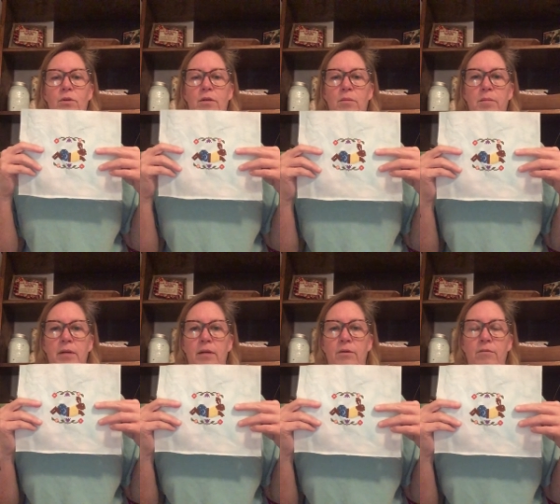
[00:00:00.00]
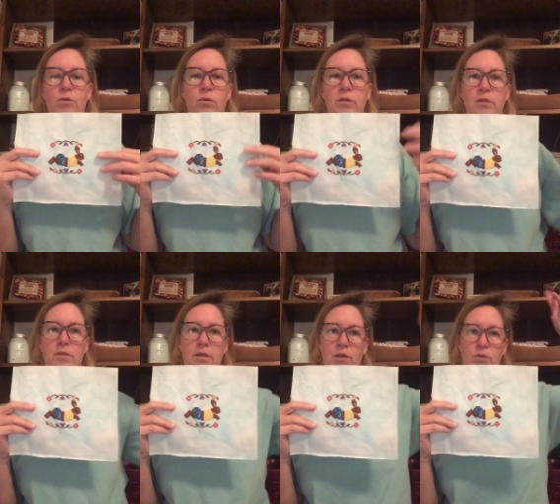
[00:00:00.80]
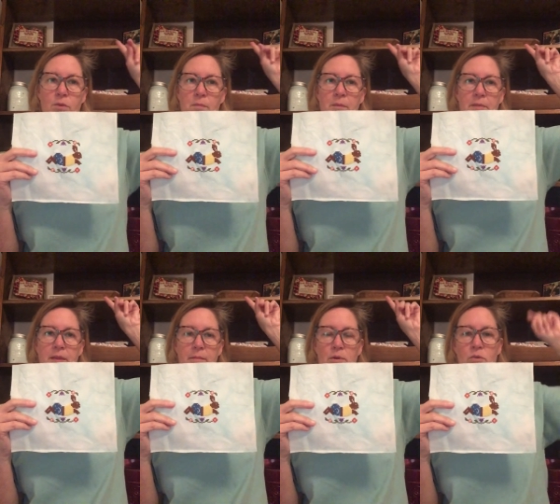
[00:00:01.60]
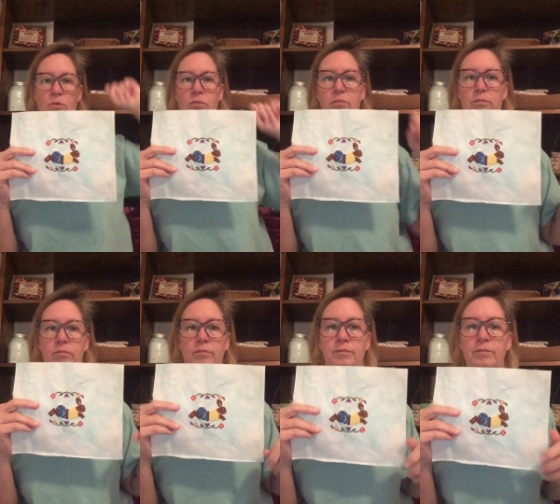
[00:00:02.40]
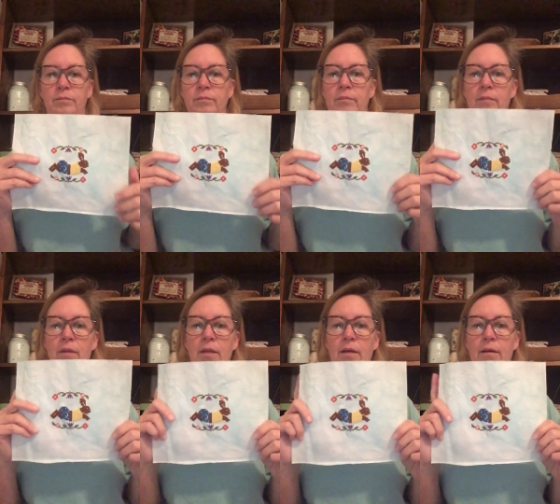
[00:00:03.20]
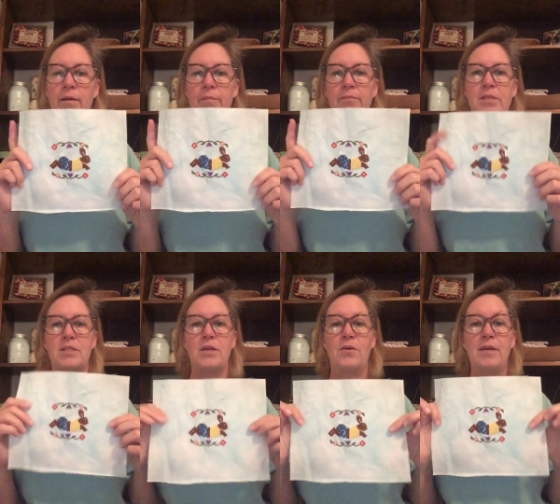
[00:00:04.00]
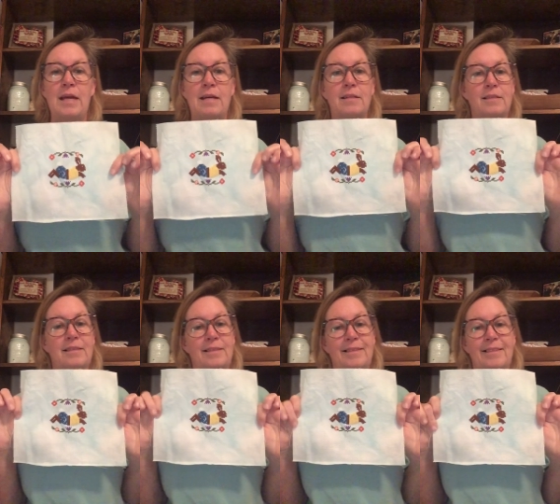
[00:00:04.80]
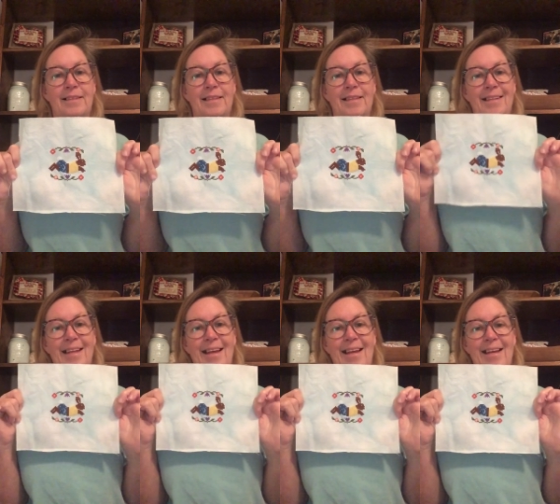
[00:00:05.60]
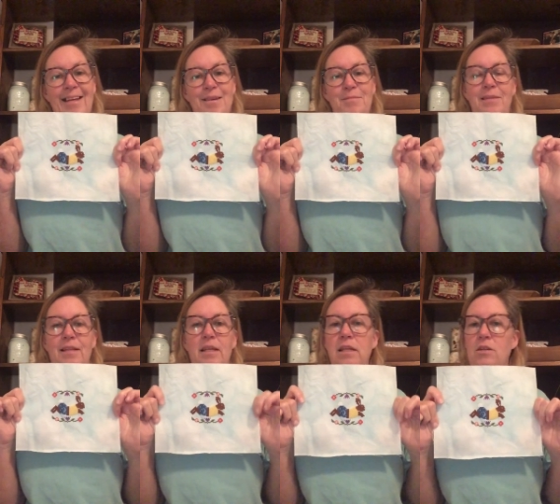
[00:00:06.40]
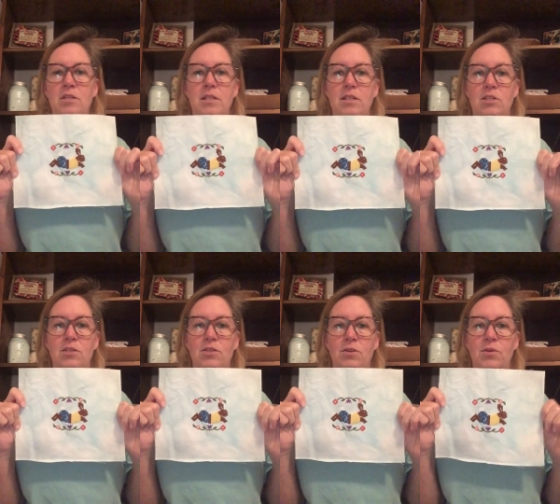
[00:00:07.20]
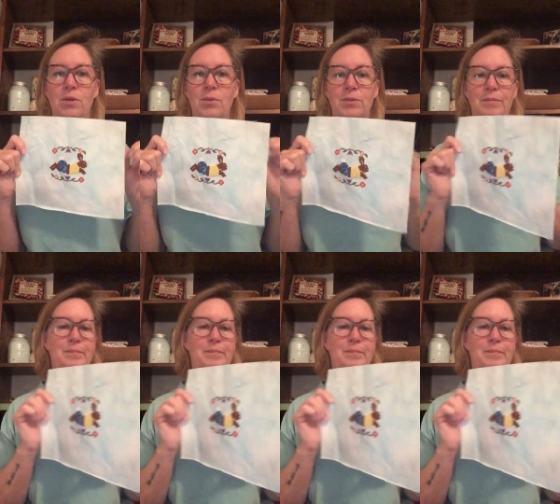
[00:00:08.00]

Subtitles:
a little pillow, of course, and throw him up in that bowl. So, yeah. I like him. Lindy, your stitches are so cute.